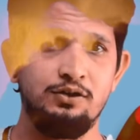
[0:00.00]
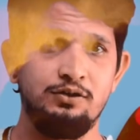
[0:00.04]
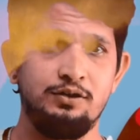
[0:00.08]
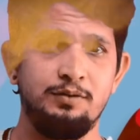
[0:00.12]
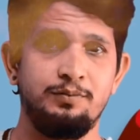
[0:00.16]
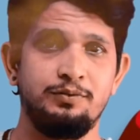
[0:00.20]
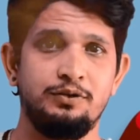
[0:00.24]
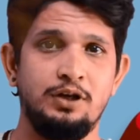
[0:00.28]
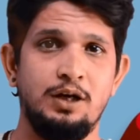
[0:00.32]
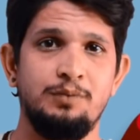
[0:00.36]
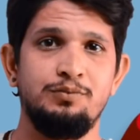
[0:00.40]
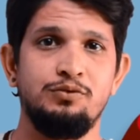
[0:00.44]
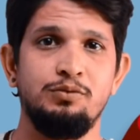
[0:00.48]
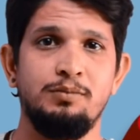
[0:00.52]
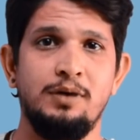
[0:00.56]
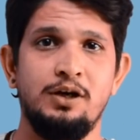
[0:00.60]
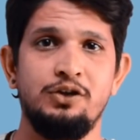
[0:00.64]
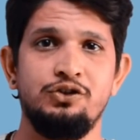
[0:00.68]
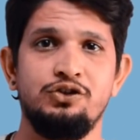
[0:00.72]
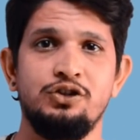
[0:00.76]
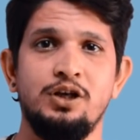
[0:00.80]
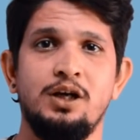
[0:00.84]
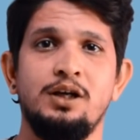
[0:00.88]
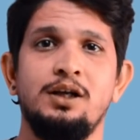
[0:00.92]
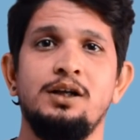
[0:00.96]
subscribe to
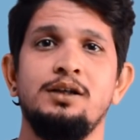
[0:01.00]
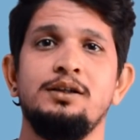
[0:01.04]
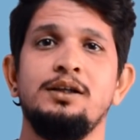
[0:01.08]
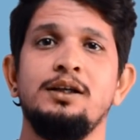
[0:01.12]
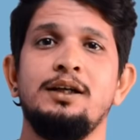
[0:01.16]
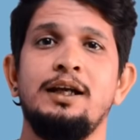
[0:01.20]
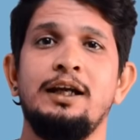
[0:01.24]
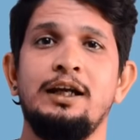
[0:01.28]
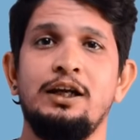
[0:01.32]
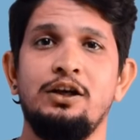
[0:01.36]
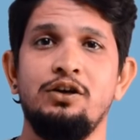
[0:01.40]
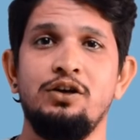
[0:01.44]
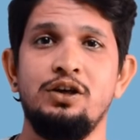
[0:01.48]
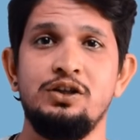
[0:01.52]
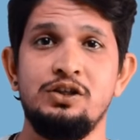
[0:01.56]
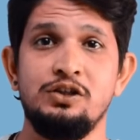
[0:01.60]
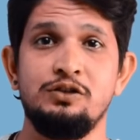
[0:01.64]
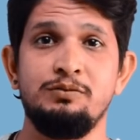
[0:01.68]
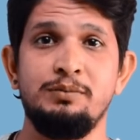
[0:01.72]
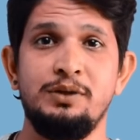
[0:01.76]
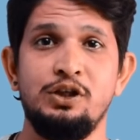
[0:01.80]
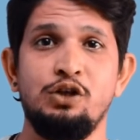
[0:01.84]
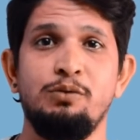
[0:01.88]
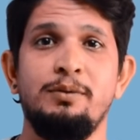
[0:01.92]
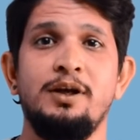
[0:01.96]
my channel that
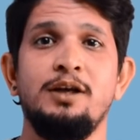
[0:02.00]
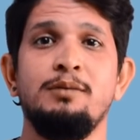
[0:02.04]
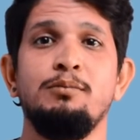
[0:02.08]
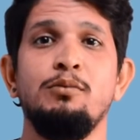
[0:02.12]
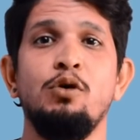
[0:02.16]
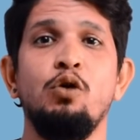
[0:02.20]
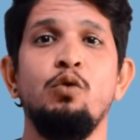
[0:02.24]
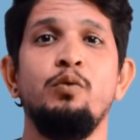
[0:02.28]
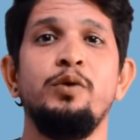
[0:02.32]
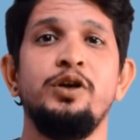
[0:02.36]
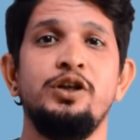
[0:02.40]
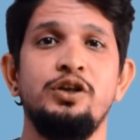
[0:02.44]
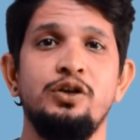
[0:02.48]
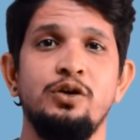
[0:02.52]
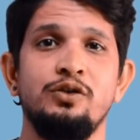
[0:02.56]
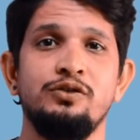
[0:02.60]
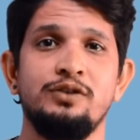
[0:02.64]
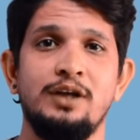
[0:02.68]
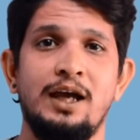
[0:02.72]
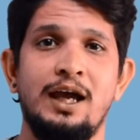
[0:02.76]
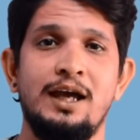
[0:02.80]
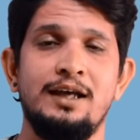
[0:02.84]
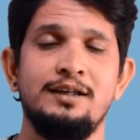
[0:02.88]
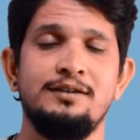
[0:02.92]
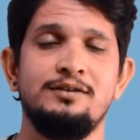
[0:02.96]
encourages me to make more
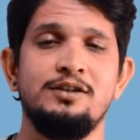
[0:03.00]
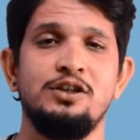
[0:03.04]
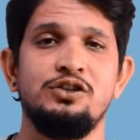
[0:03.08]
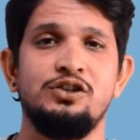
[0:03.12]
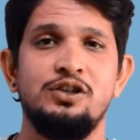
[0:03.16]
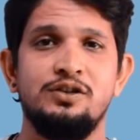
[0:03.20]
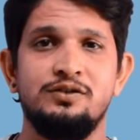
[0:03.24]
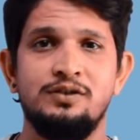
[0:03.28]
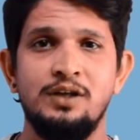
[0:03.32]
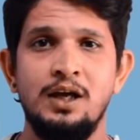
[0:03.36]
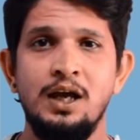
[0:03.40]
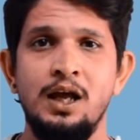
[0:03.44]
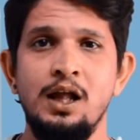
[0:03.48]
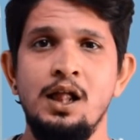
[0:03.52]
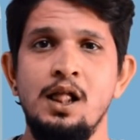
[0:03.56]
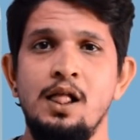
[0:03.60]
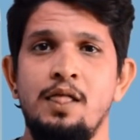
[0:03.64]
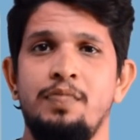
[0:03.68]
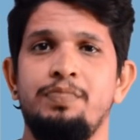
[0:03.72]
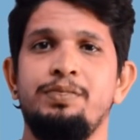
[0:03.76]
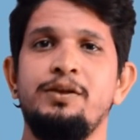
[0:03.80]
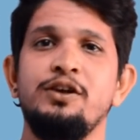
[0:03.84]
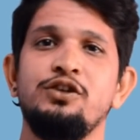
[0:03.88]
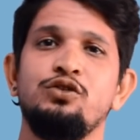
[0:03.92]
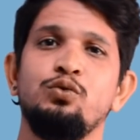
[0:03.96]
videos as such as
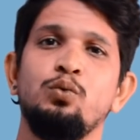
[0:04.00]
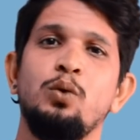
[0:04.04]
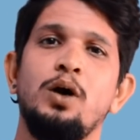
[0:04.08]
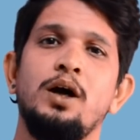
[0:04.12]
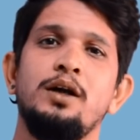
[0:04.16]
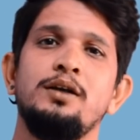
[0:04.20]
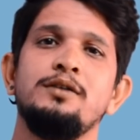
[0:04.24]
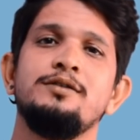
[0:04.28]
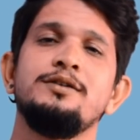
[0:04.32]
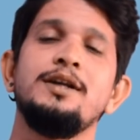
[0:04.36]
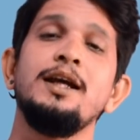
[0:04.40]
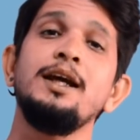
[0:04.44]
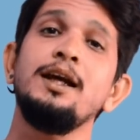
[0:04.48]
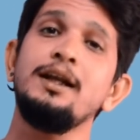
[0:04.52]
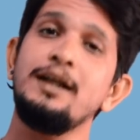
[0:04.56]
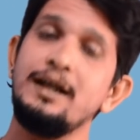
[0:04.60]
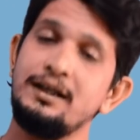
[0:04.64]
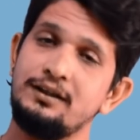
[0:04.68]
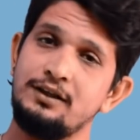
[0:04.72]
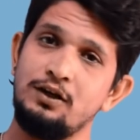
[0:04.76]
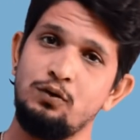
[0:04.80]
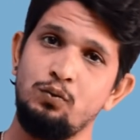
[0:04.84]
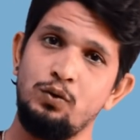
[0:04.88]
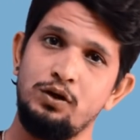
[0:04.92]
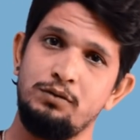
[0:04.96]
this one. Stay
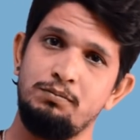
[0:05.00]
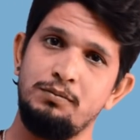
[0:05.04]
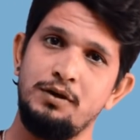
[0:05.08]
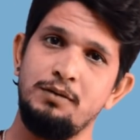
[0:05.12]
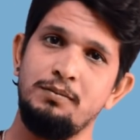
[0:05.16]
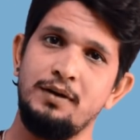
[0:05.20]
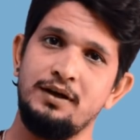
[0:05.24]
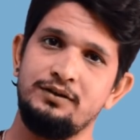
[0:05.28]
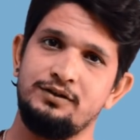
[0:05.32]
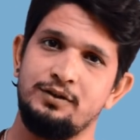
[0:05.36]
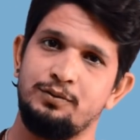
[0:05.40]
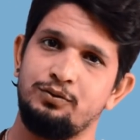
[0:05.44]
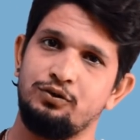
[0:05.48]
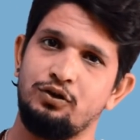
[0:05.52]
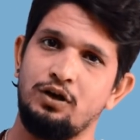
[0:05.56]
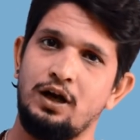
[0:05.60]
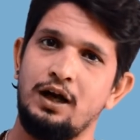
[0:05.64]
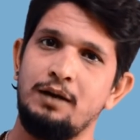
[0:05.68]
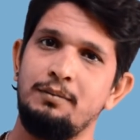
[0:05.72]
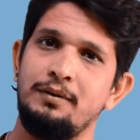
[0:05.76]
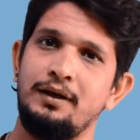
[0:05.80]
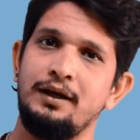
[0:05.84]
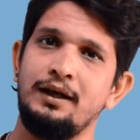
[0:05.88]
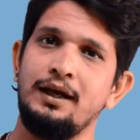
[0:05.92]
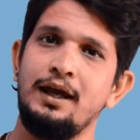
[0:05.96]
connected with me by
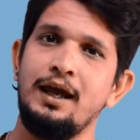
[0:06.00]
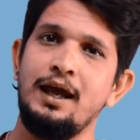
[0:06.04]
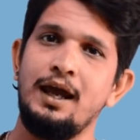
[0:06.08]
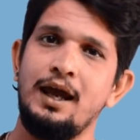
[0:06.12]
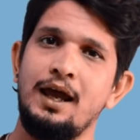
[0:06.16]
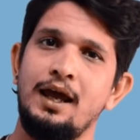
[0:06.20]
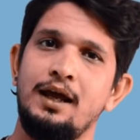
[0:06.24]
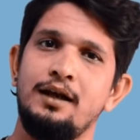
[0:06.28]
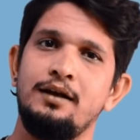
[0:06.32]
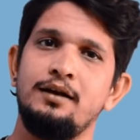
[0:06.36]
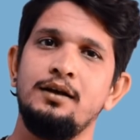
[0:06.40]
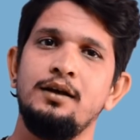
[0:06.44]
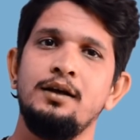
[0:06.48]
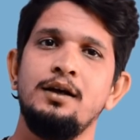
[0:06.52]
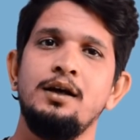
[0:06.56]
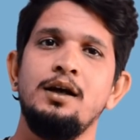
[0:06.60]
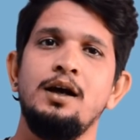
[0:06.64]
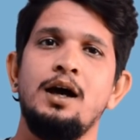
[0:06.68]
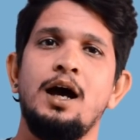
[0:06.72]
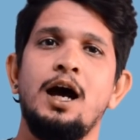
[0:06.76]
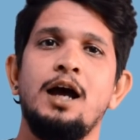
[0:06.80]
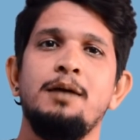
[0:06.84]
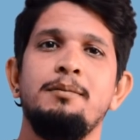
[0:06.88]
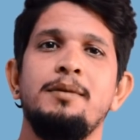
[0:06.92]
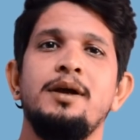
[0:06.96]
subscribing and
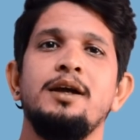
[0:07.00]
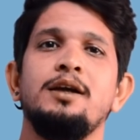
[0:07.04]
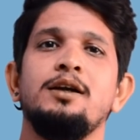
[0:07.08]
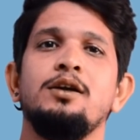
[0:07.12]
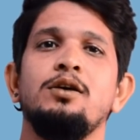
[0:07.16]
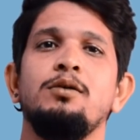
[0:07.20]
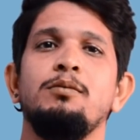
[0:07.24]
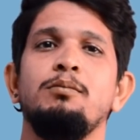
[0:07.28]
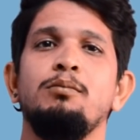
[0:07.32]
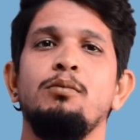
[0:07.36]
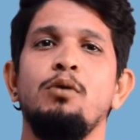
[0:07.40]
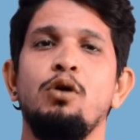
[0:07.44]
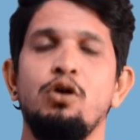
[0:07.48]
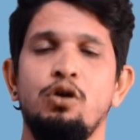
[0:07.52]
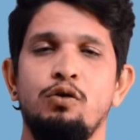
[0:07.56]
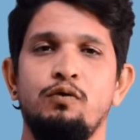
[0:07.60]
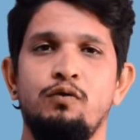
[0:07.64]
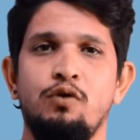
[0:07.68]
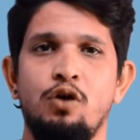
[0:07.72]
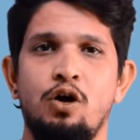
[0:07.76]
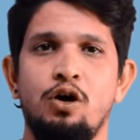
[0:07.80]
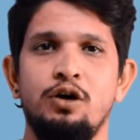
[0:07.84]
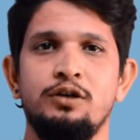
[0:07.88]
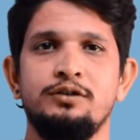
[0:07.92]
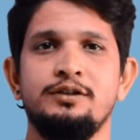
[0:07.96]
I make more
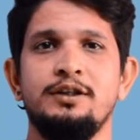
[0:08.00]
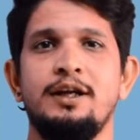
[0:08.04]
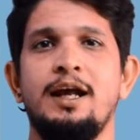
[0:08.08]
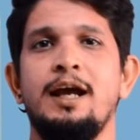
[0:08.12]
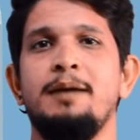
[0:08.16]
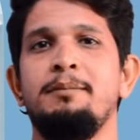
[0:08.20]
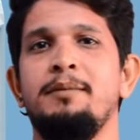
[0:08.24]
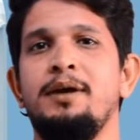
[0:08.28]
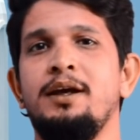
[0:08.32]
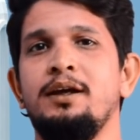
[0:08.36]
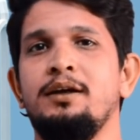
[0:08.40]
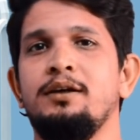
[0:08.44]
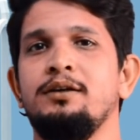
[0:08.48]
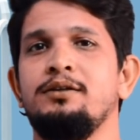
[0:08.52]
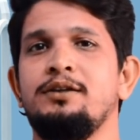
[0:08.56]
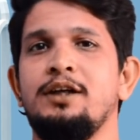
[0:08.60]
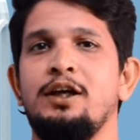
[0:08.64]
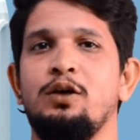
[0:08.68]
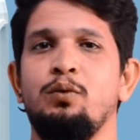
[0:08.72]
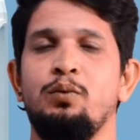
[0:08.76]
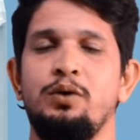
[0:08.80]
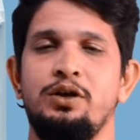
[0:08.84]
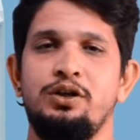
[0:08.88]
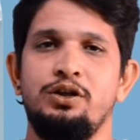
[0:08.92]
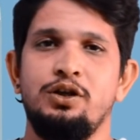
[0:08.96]
vlogs and I make
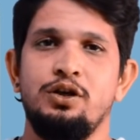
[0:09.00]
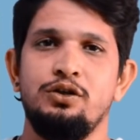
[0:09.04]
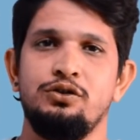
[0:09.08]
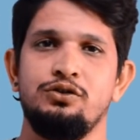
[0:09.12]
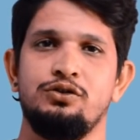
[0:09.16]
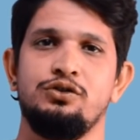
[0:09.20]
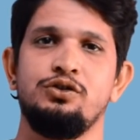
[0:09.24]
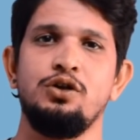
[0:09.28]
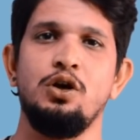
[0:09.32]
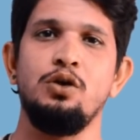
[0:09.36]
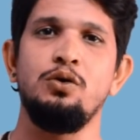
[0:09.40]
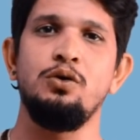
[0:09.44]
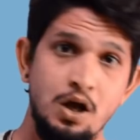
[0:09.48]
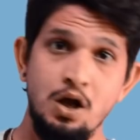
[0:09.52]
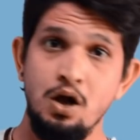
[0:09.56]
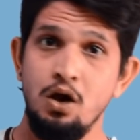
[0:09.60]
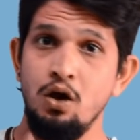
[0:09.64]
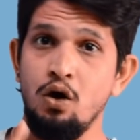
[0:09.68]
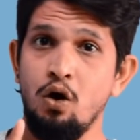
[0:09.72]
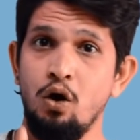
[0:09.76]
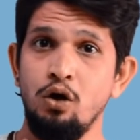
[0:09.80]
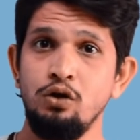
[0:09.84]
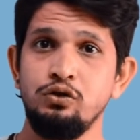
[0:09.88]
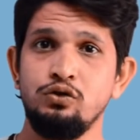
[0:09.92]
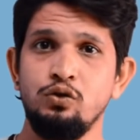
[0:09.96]
tech videos too.
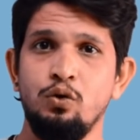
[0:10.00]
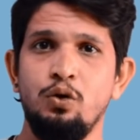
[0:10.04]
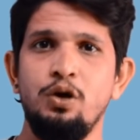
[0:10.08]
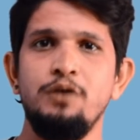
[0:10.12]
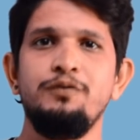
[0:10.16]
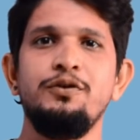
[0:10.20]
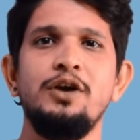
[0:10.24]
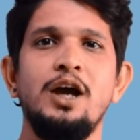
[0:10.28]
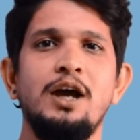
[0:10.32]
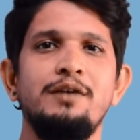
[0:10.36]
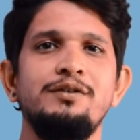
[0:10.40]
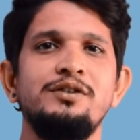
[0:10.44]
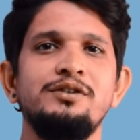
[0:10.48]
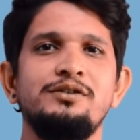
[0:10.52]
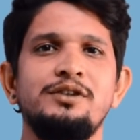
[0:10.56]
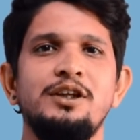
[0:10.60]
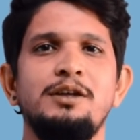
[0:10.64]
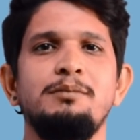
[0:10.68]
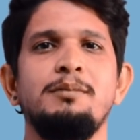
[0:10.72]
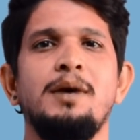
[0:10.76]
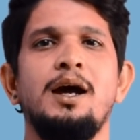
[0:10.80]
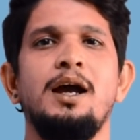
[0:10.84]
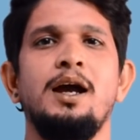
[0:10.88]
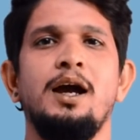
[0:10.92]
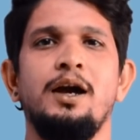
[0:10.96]
Also, if you haven't
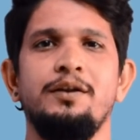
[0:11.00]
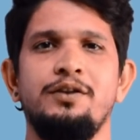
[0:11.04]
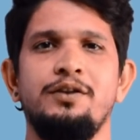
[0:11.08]
seen my